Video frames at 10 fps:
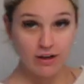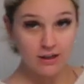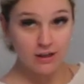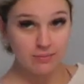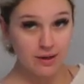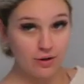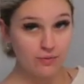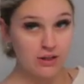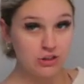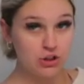right now I'm getting
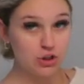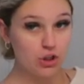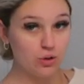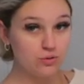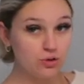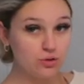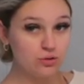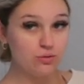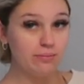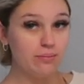ready to go
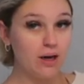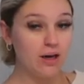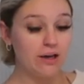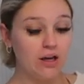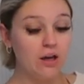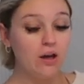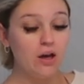to my